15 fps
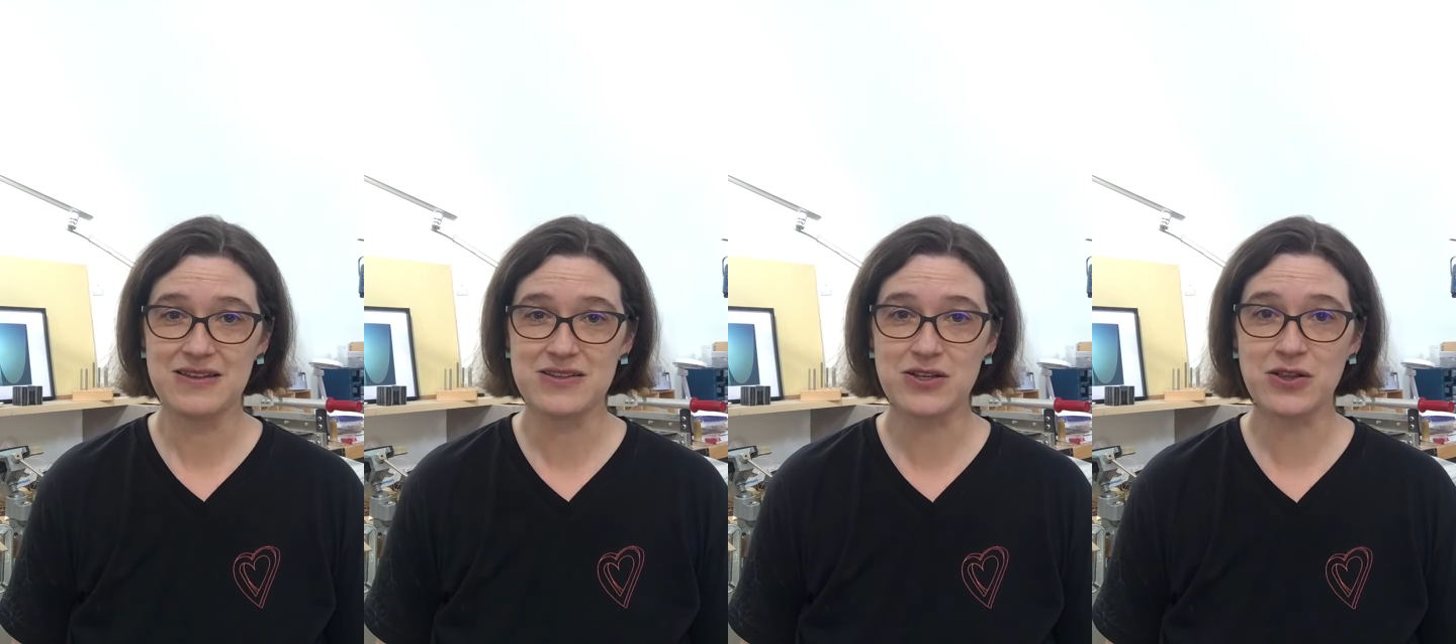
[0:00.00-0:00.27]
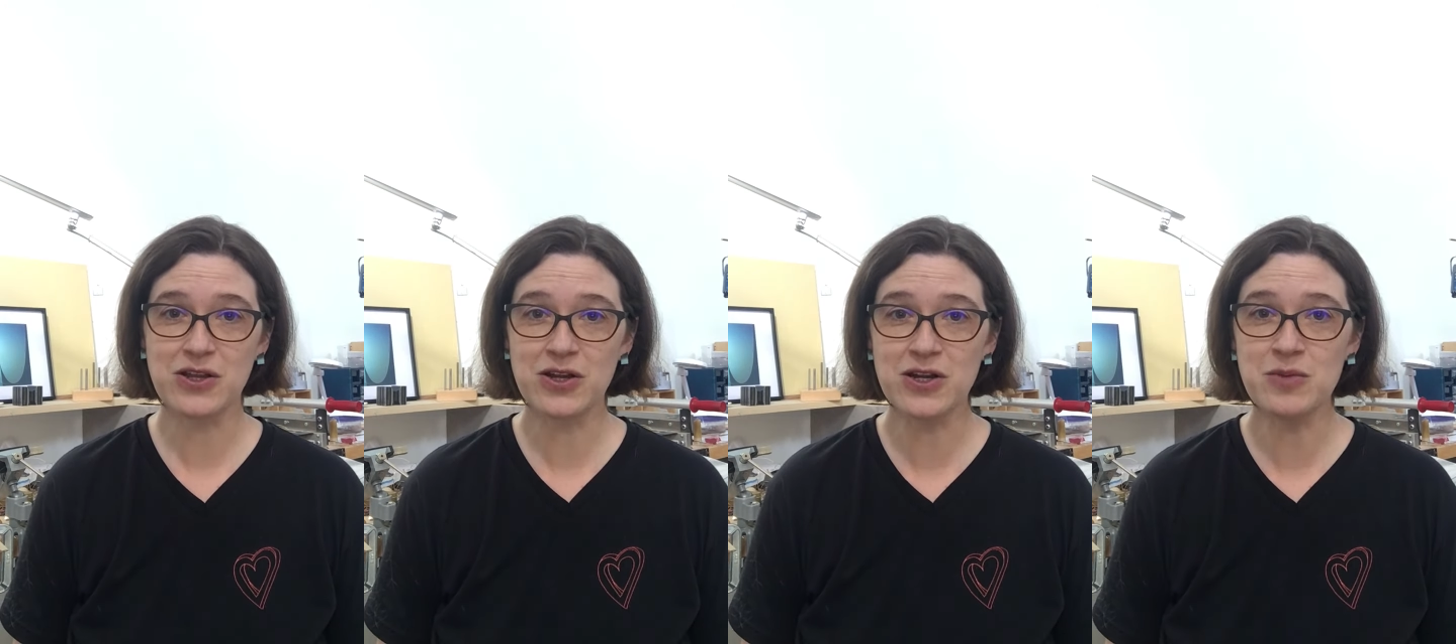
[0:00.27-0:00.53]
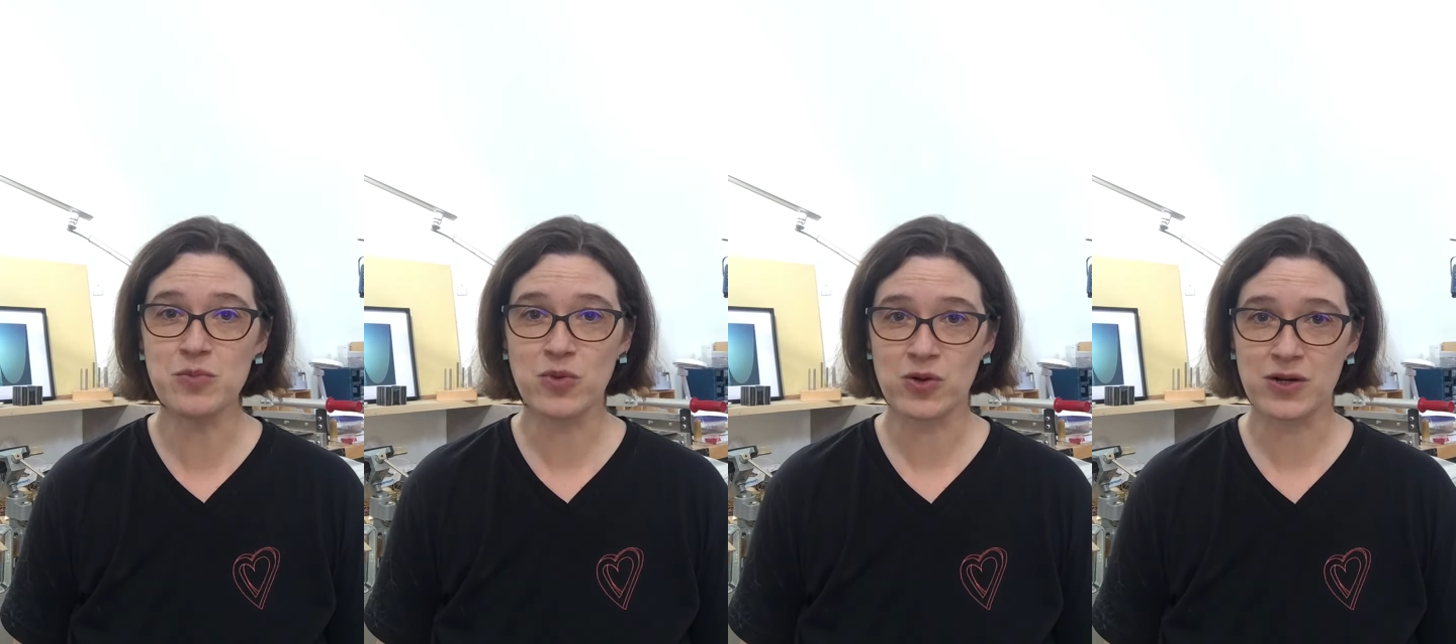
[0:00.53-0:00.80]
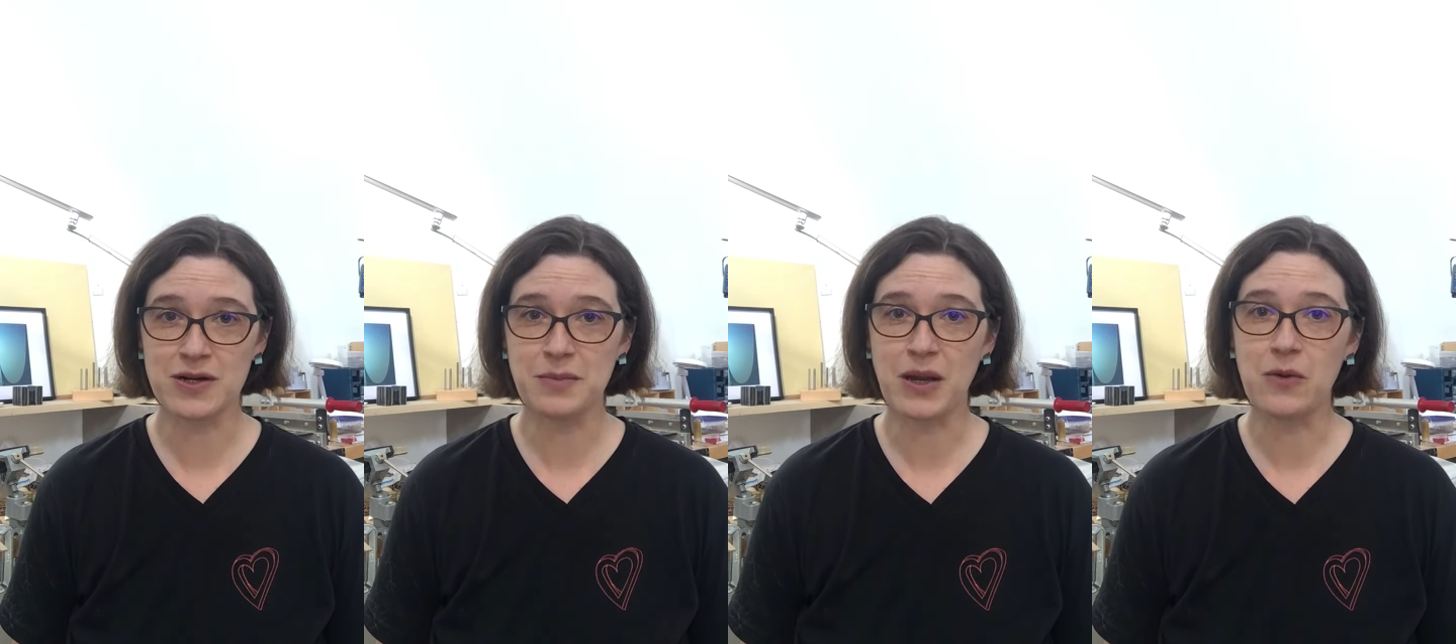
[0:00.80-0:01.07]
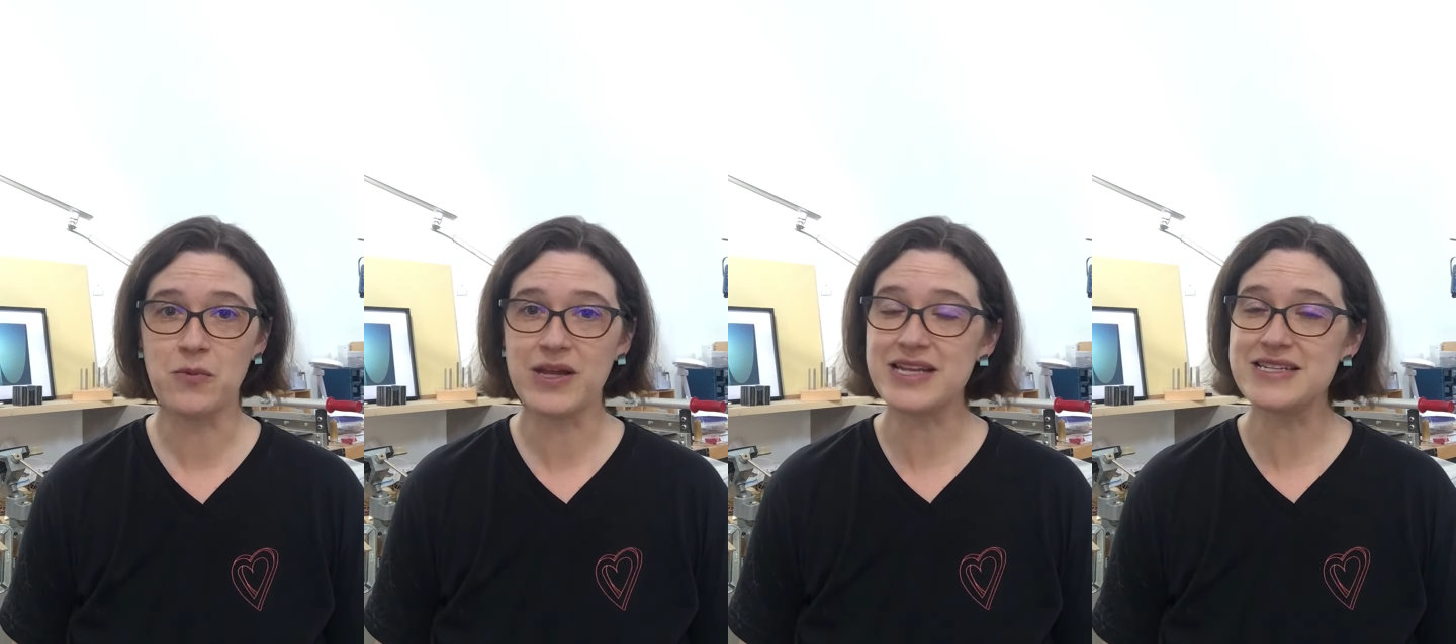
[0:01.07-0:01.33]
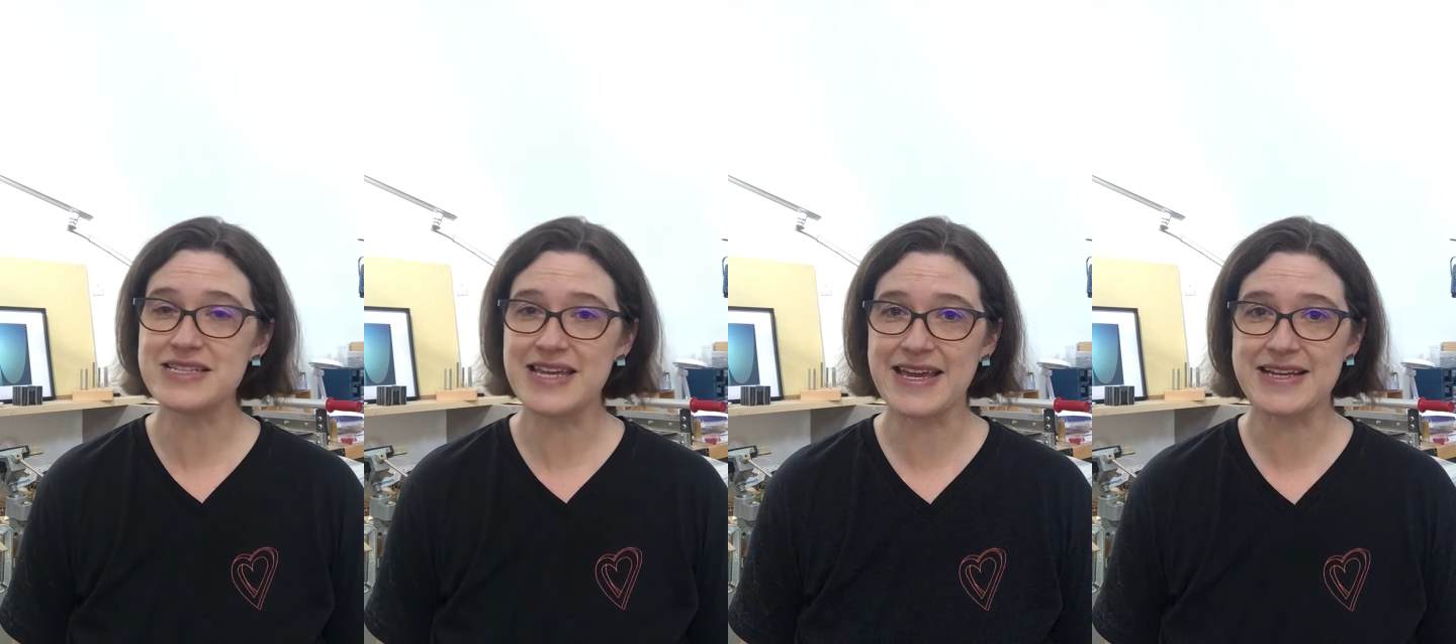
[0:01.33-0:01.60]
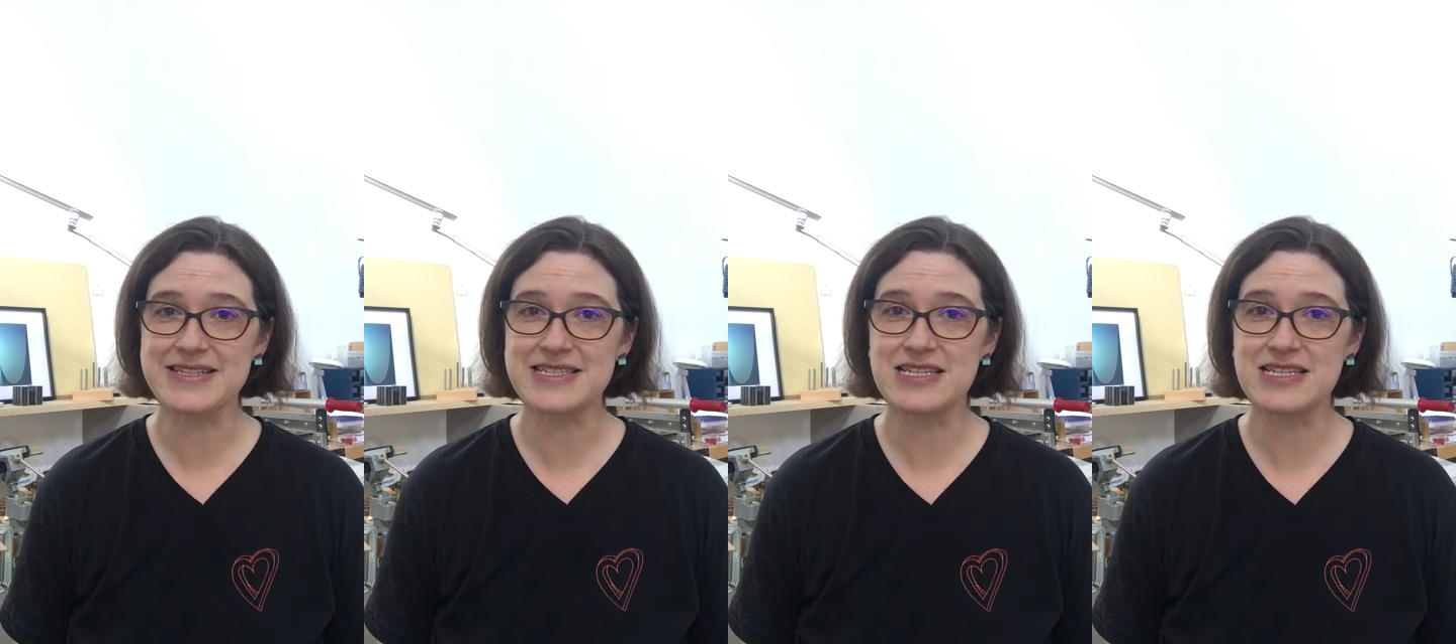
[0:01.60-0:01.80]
To learn more about what it takes